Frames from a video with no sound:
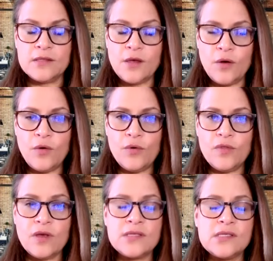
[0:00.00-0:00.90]
So
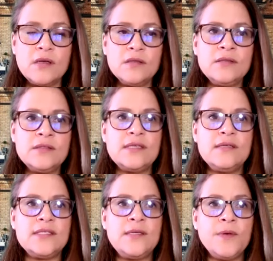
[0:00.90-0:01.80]
the consultant
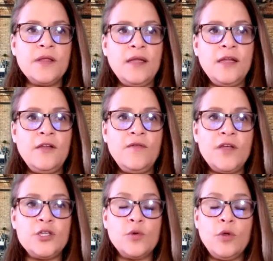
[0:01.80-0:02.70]
is typically an
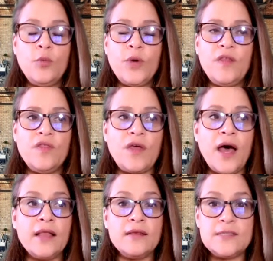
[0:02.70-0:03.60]
individual with
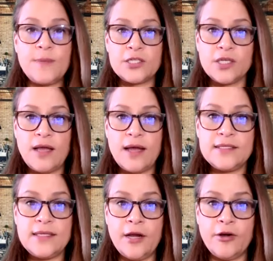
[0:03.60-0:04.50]
highly
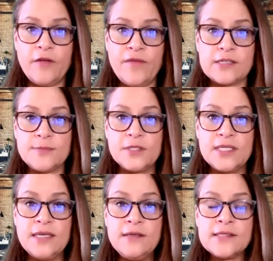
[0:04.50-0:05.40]
specialized area of
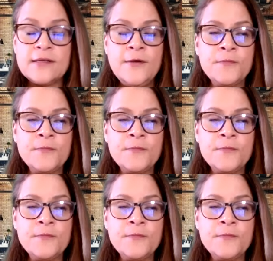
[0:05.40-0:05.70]
expertise.